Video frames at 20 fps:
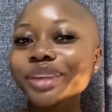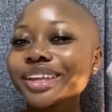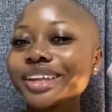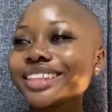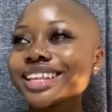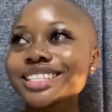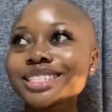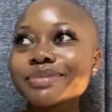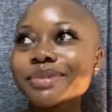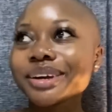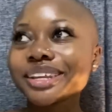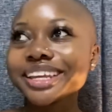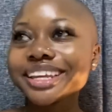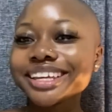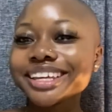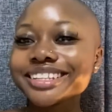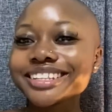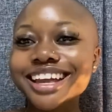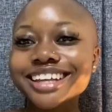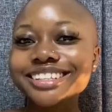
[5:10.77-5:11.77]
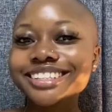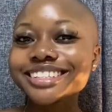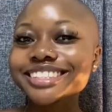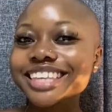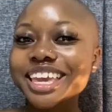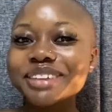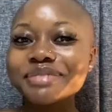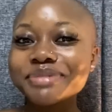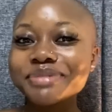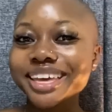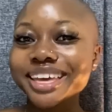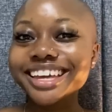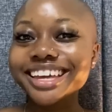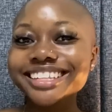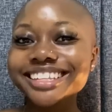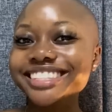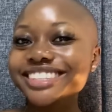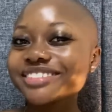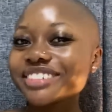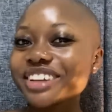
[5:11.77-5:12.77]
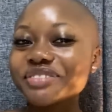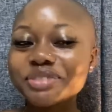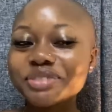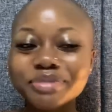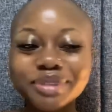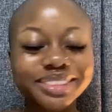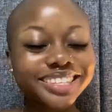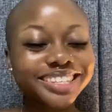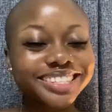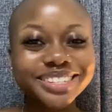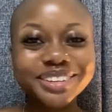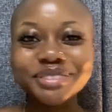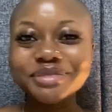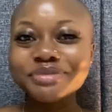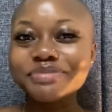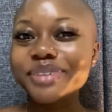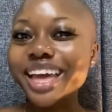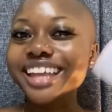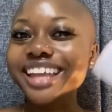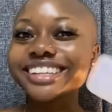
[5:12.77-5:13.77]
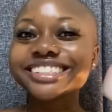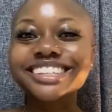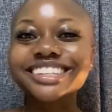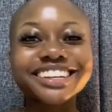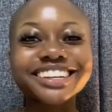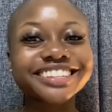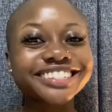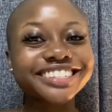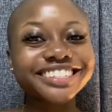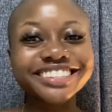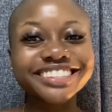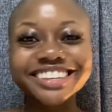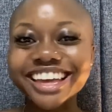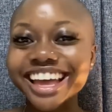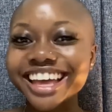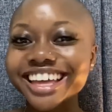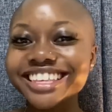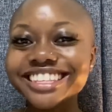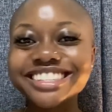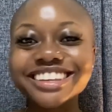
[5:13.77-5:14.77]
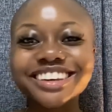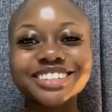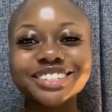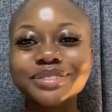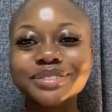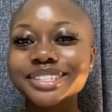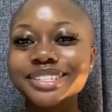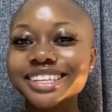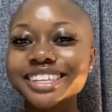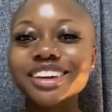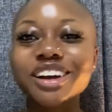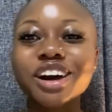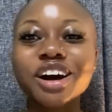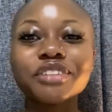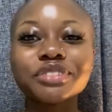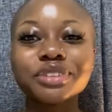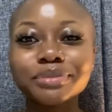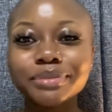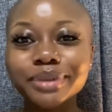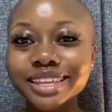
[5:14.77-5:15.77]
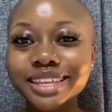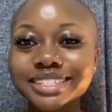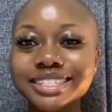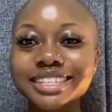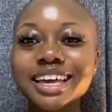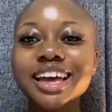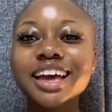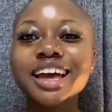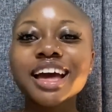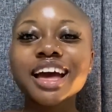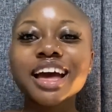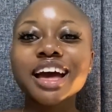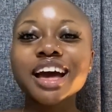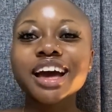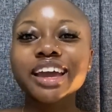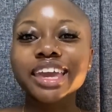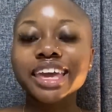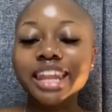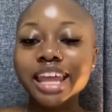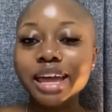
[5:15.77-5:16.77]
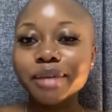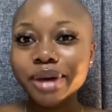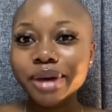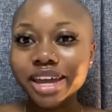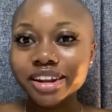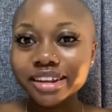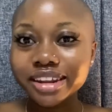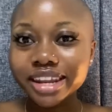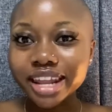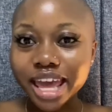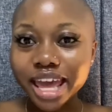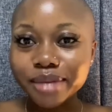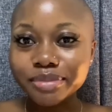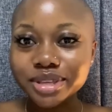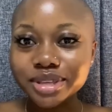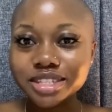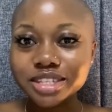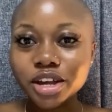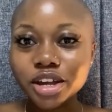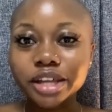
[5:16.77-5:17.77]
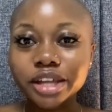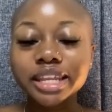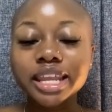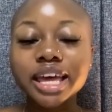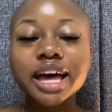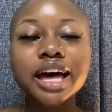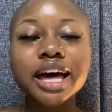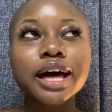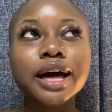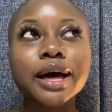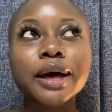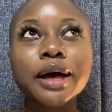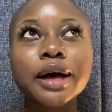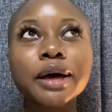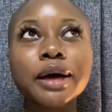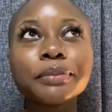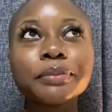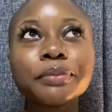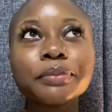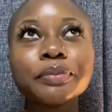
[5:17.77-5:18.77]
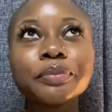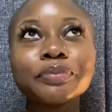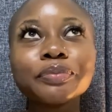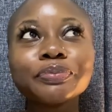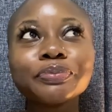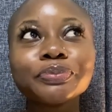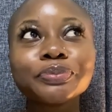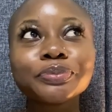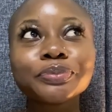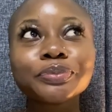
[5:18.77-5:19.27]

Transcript: that's about it i just came here to rave about the soap and shout out to you guys on twitter the coffee beans can i buy it on amazon um